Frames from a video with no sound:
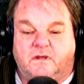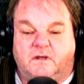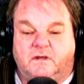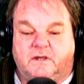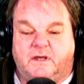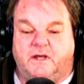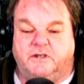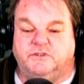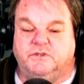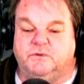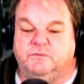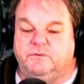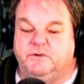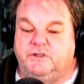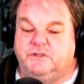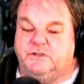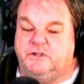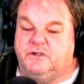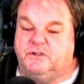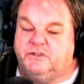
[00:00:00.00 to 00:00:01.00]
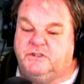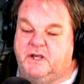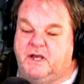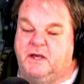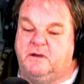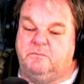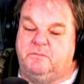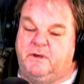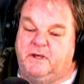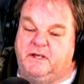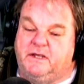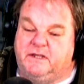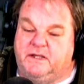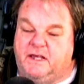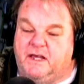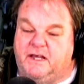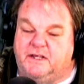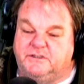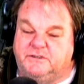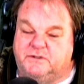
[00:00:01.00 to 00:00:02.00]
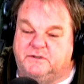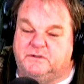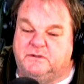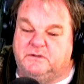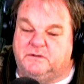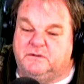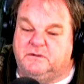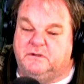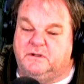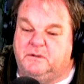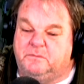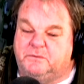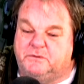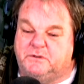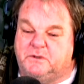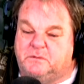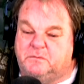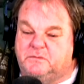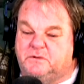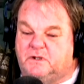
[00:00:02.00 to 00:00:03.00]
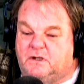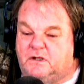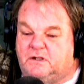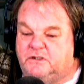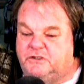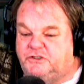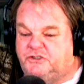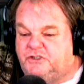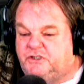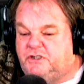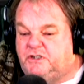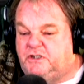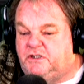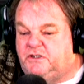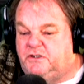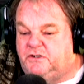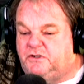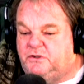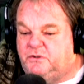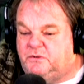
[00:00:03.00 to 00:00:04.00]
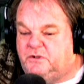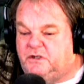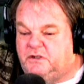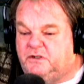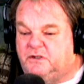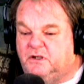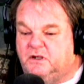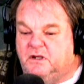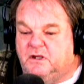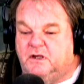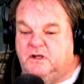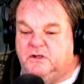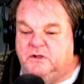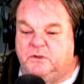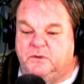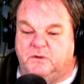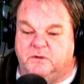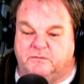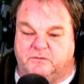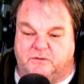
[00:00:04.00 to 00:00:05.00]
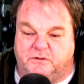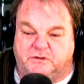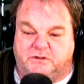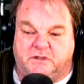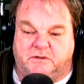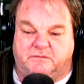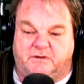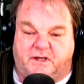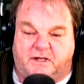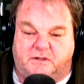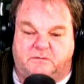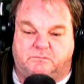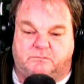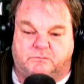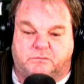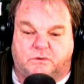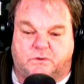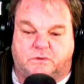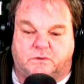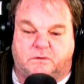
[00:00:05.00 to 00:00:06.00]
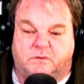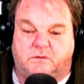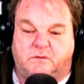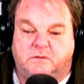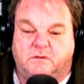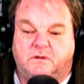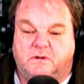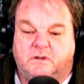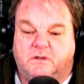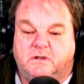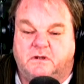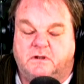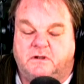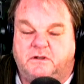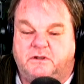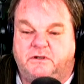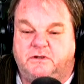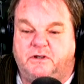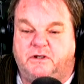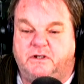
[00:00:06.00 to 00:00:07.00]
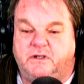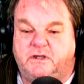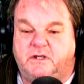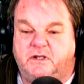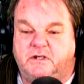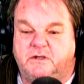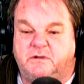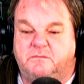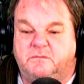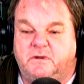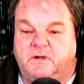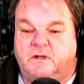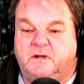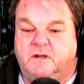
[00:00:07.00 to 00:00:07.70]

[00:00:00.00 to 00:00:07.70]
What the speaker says: Cancer Research Campaign, Cancer Epidemiology Unit, University of Edinburgh, United Kingdom.